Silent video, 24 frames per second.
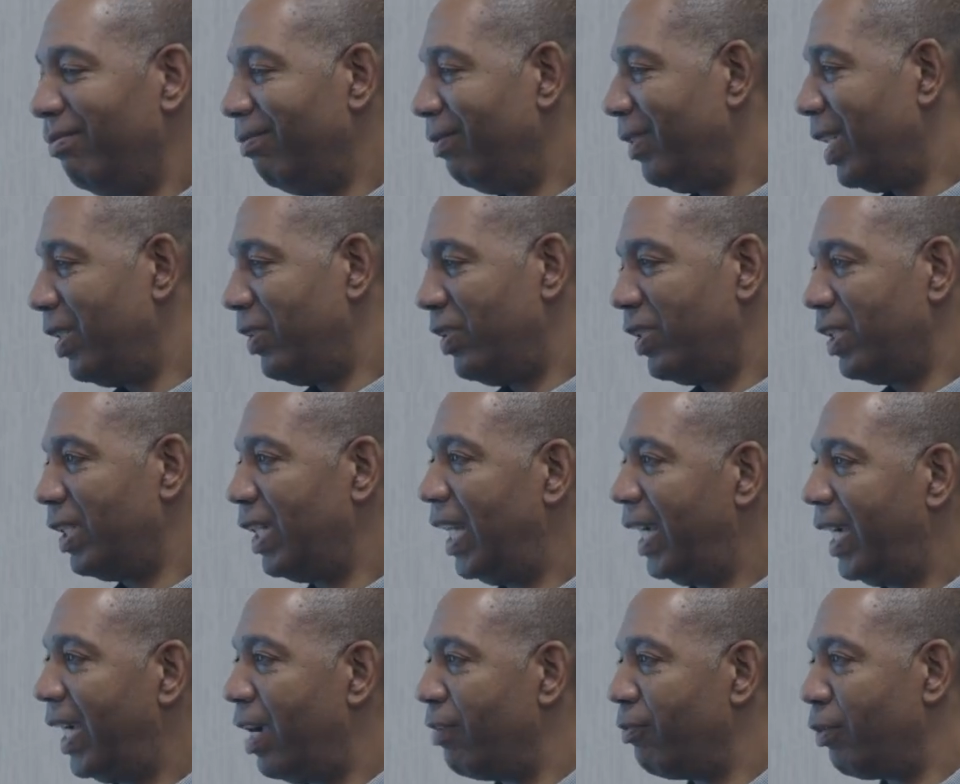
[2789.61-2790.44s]
they just
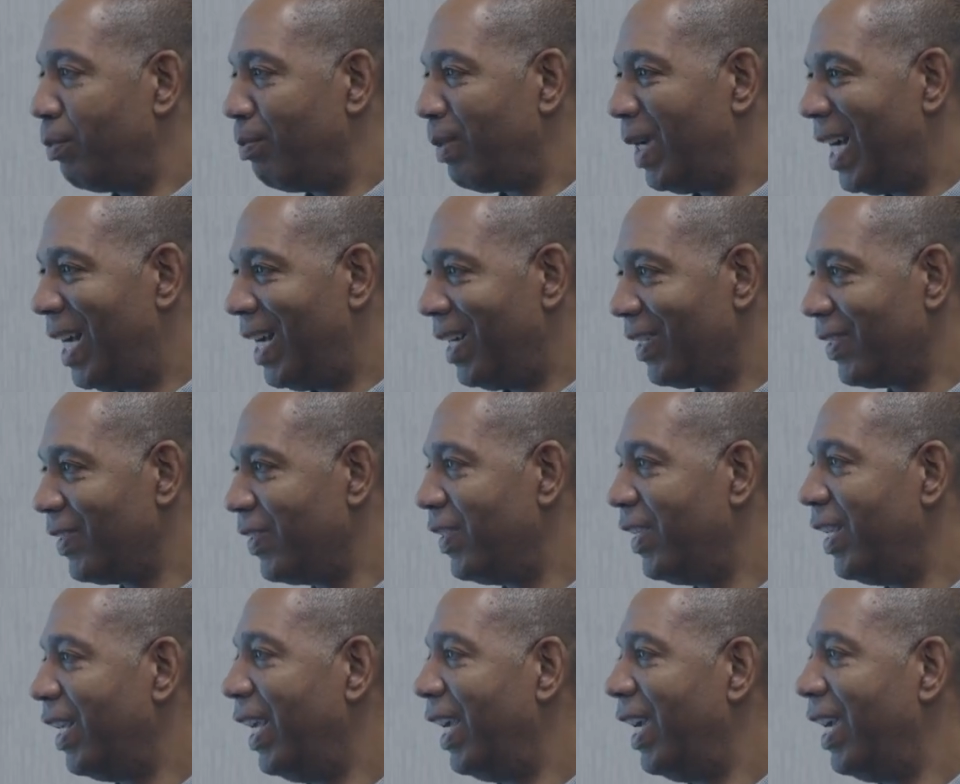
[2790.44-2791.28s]
click every
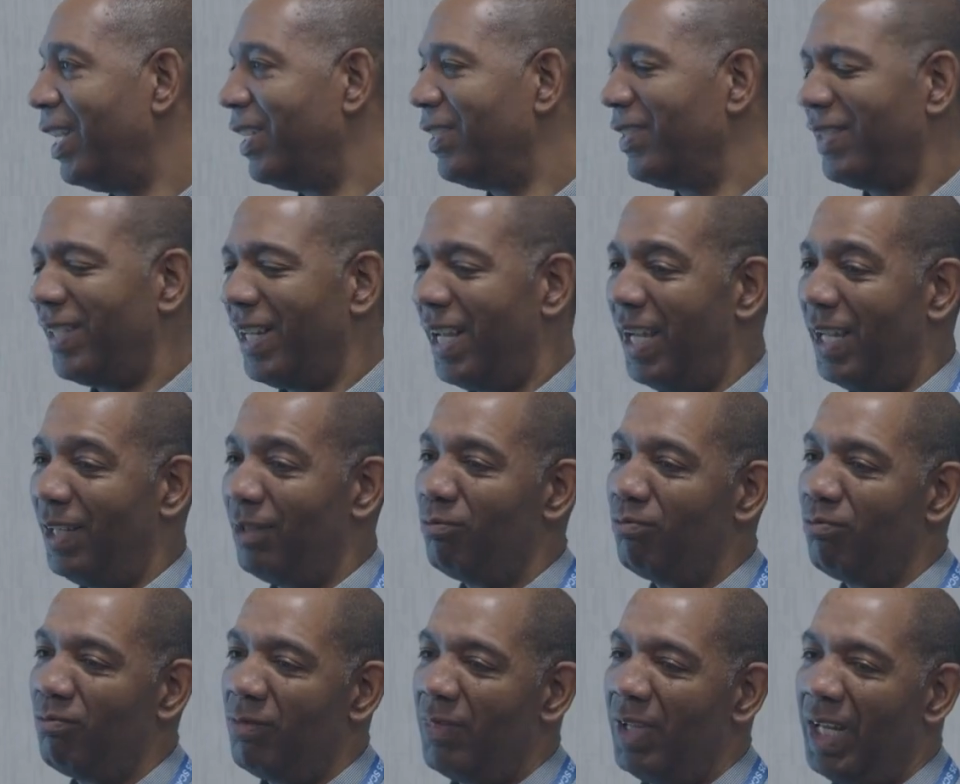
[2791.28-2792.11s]
box and say,
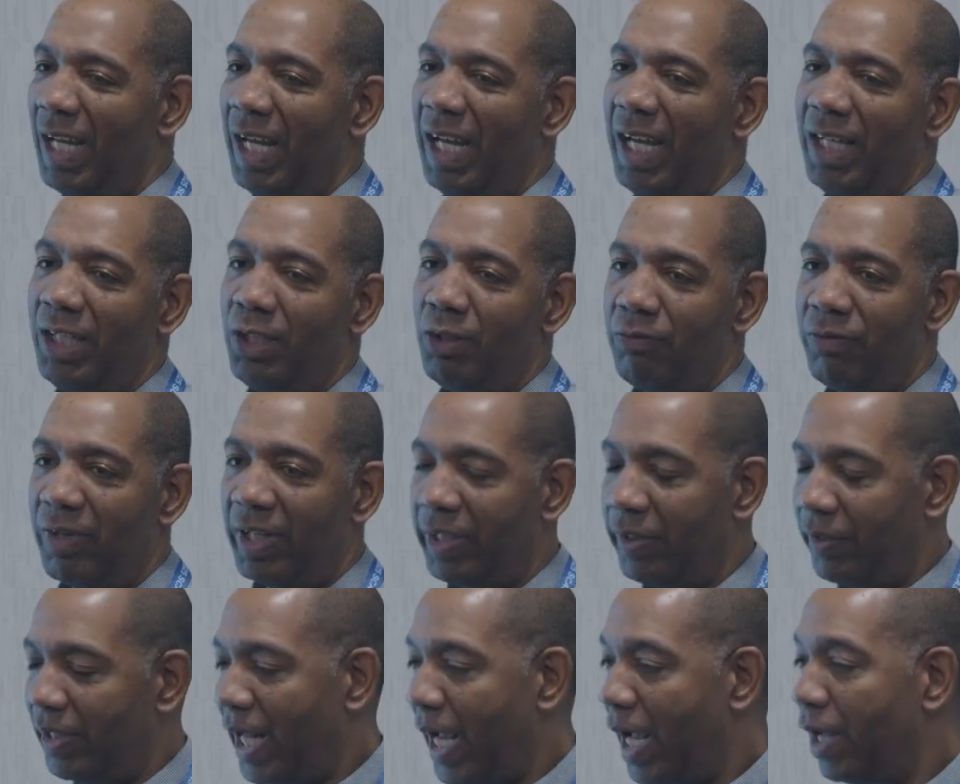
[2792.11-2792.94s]
you
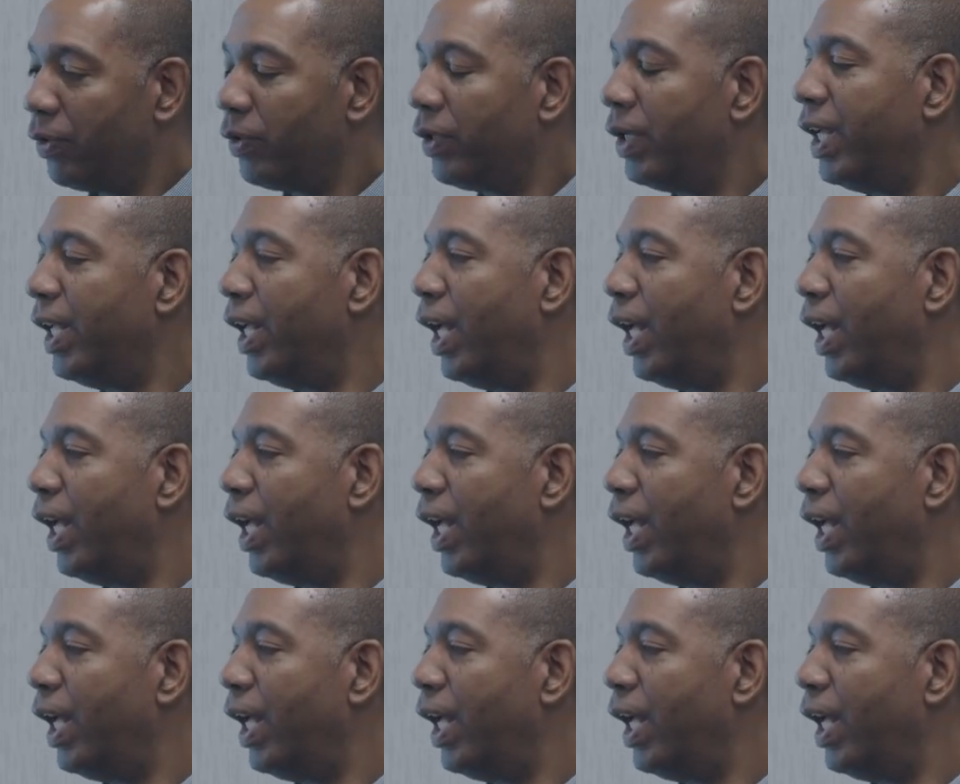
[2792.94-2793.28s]
figure it out.